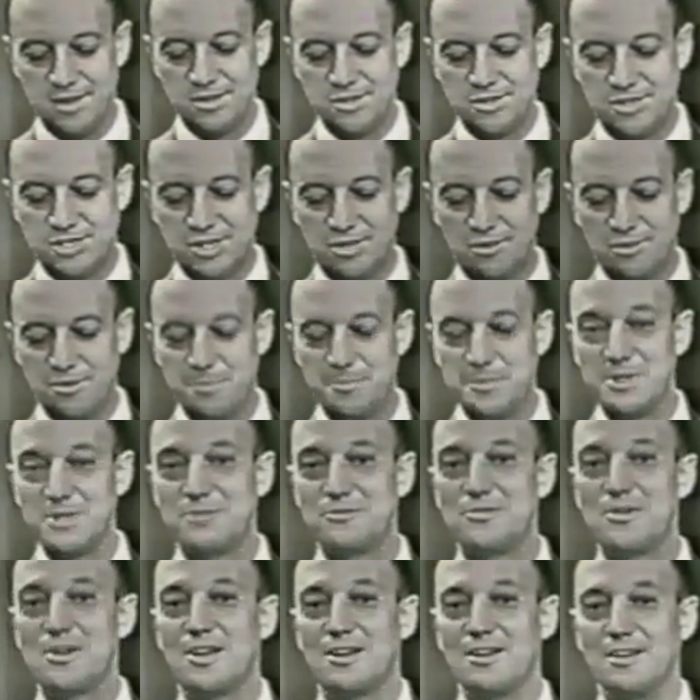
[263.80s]
Syrup is
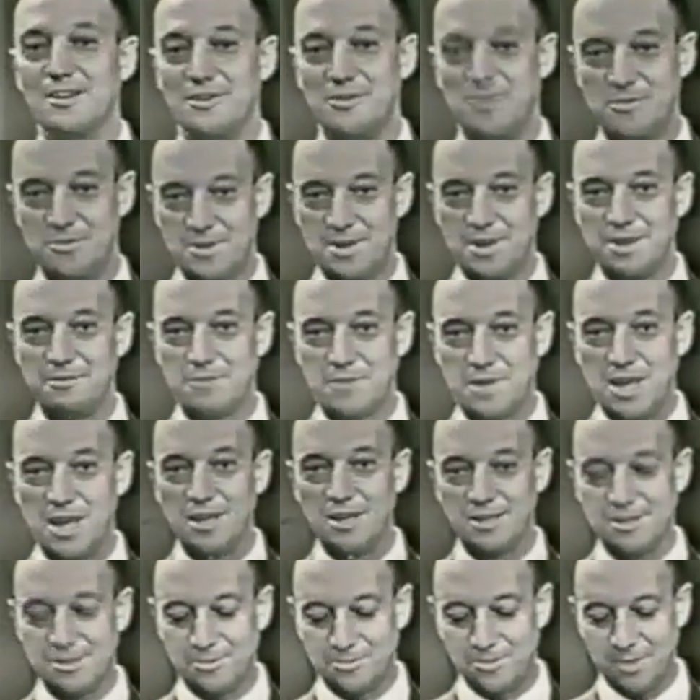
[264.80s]
treacle. You have
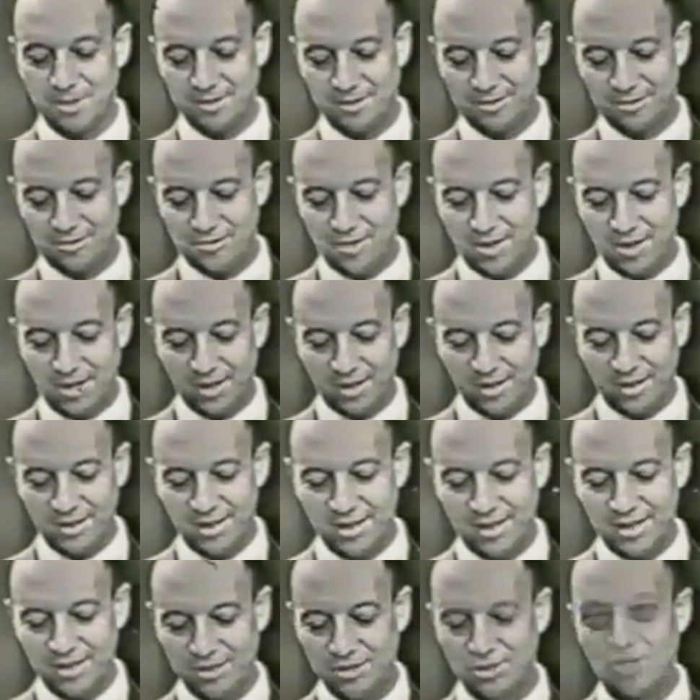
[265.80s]
cakes with treacle.
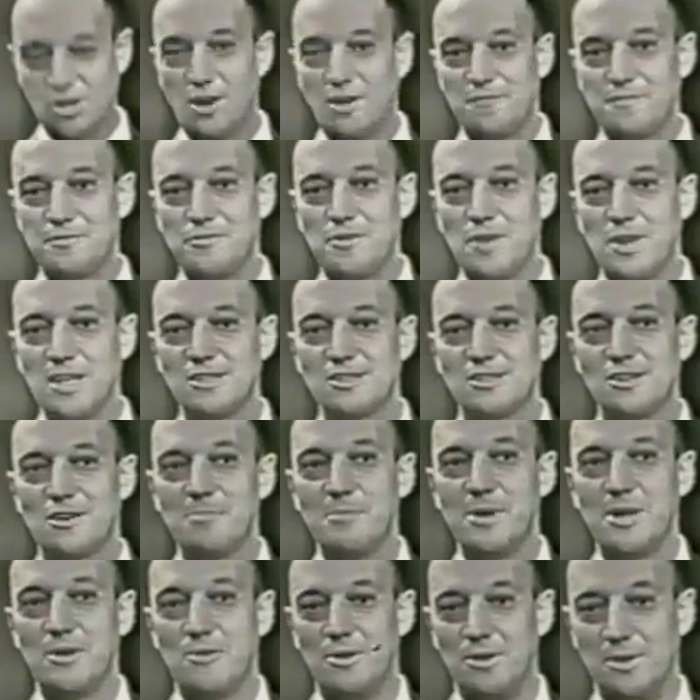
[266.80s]
Soft drinks are
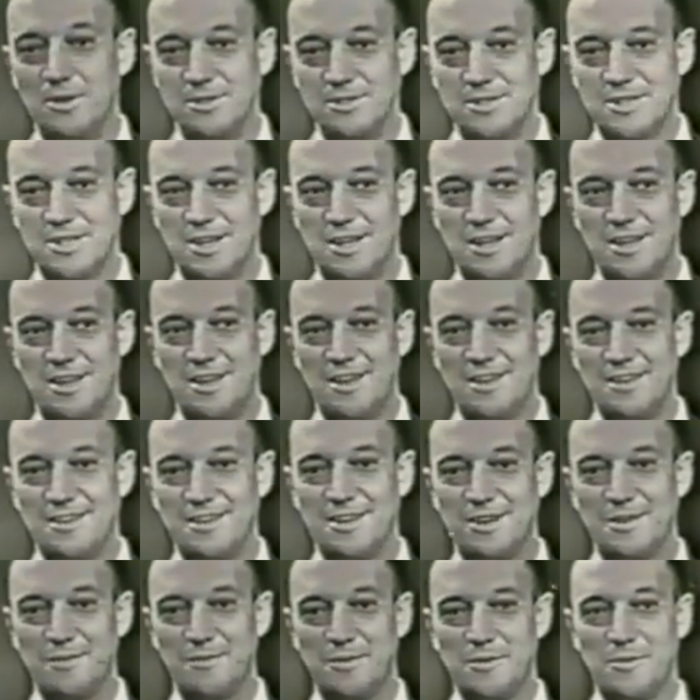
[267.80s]
minerals.
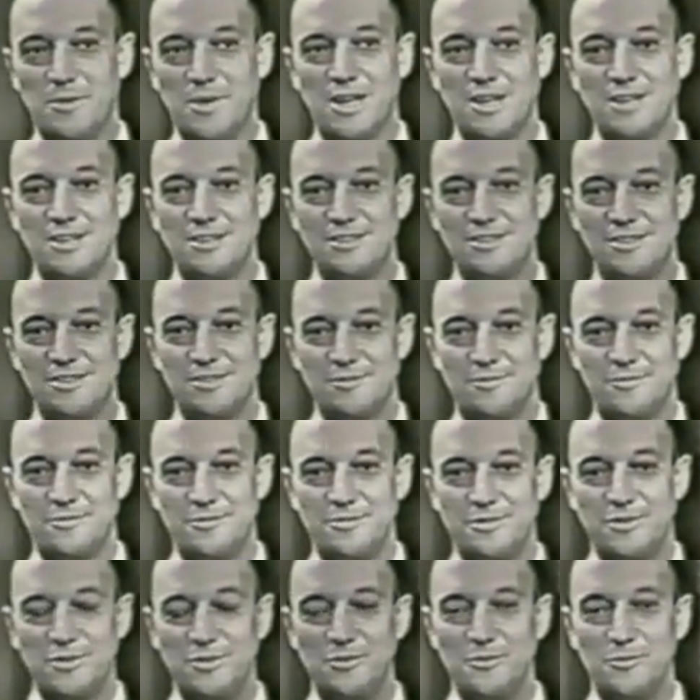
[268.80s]
Think of the range of
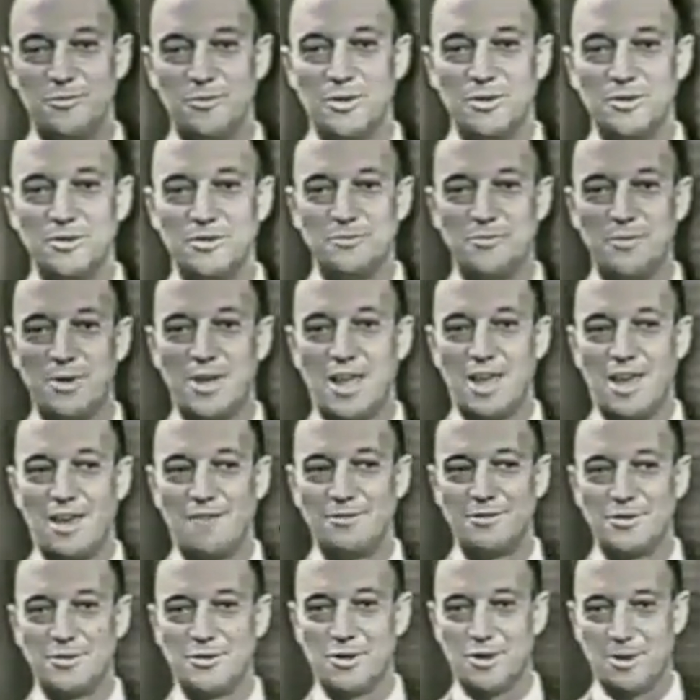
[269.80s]
words we have
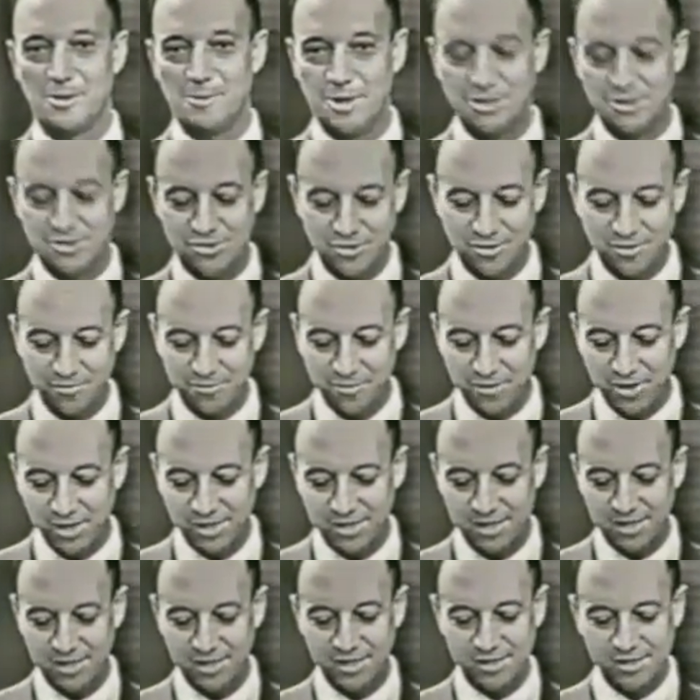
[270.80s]
to talk about soft drinks
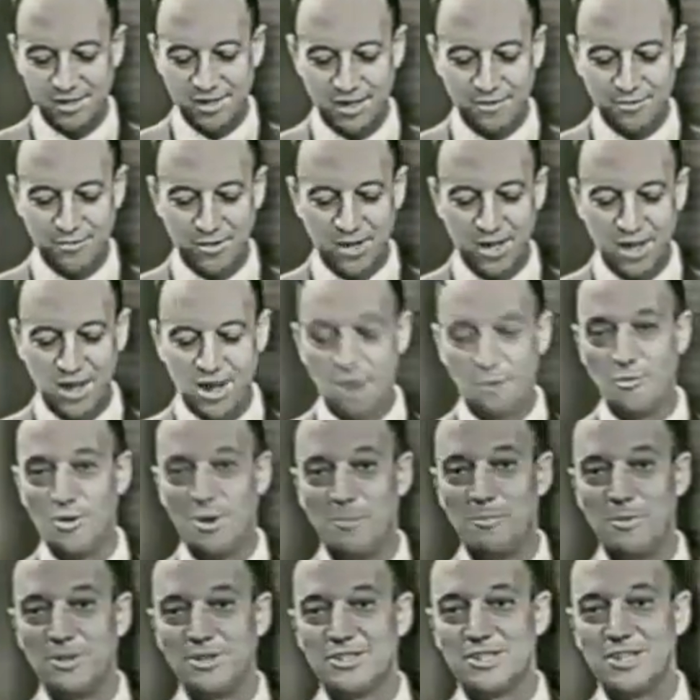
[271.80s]
in this country. A
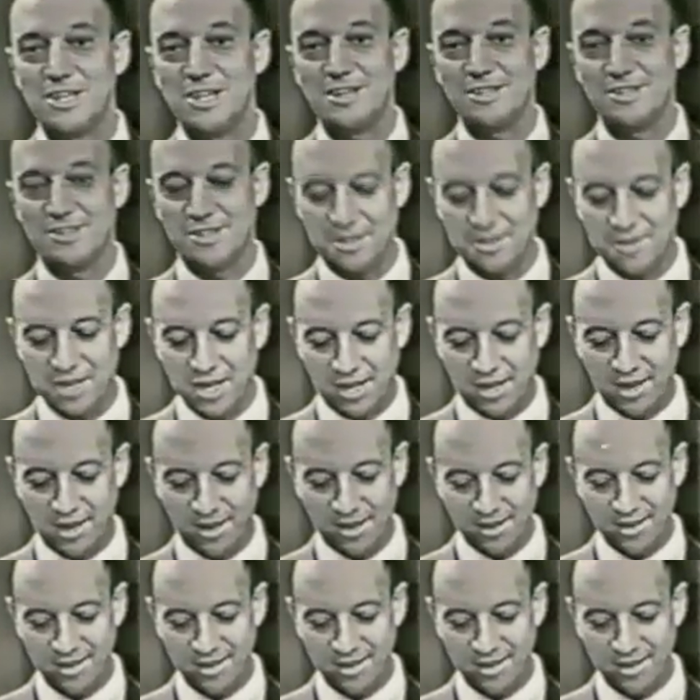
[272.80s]
rumble seat is a dicky.